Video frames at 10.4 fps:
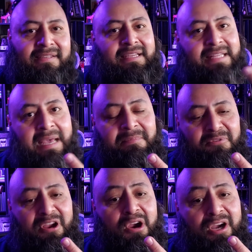And that
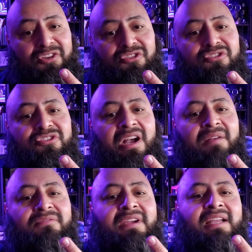requires two
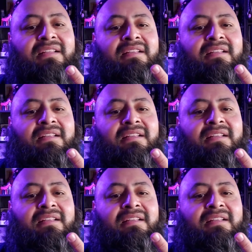jobs, right?